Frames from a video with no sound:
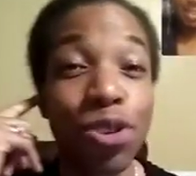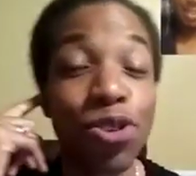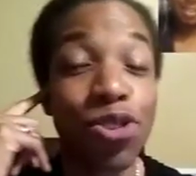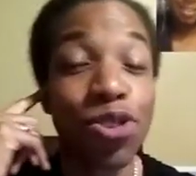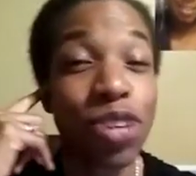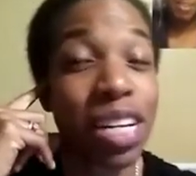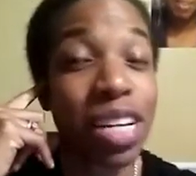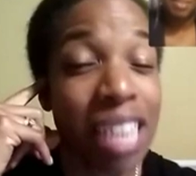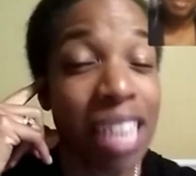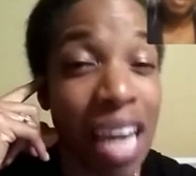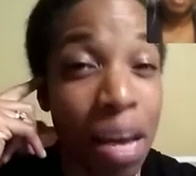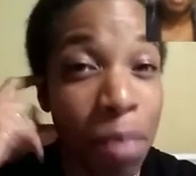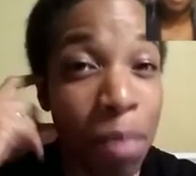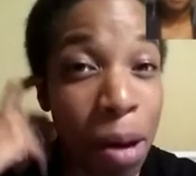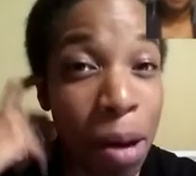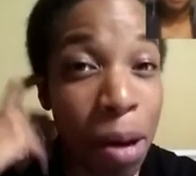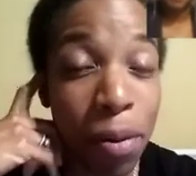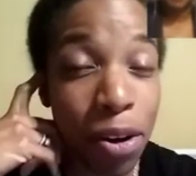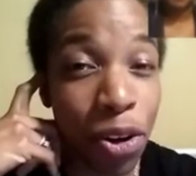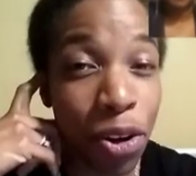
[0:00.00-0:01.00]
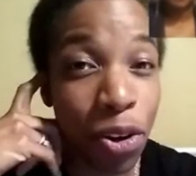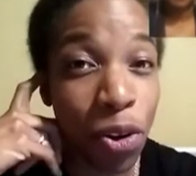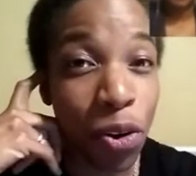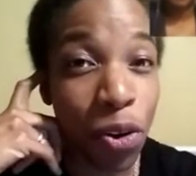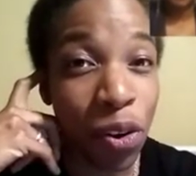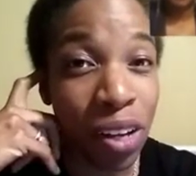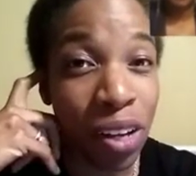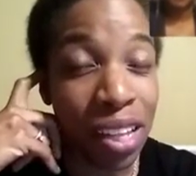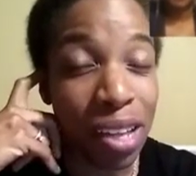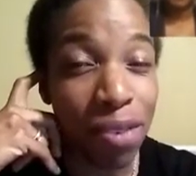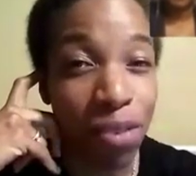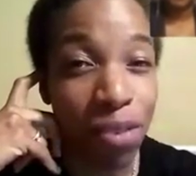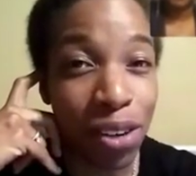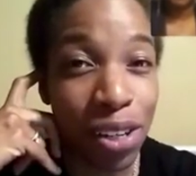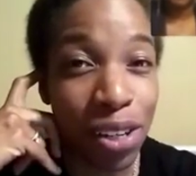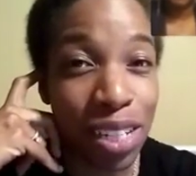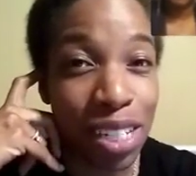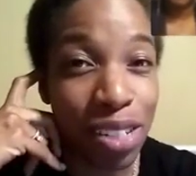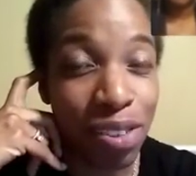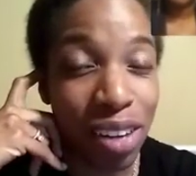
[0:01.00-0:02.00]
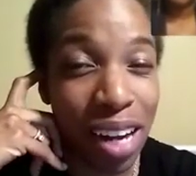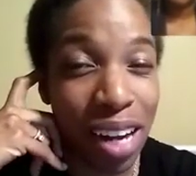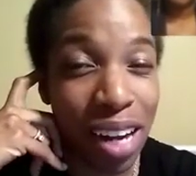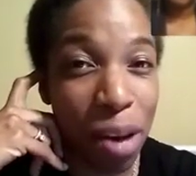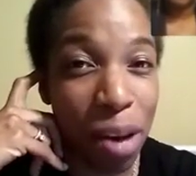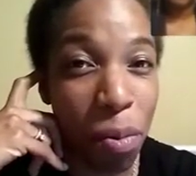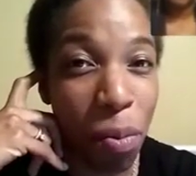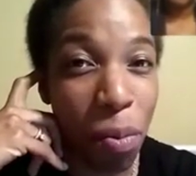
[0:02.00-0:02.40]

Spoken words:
just came up on your oily anniversary.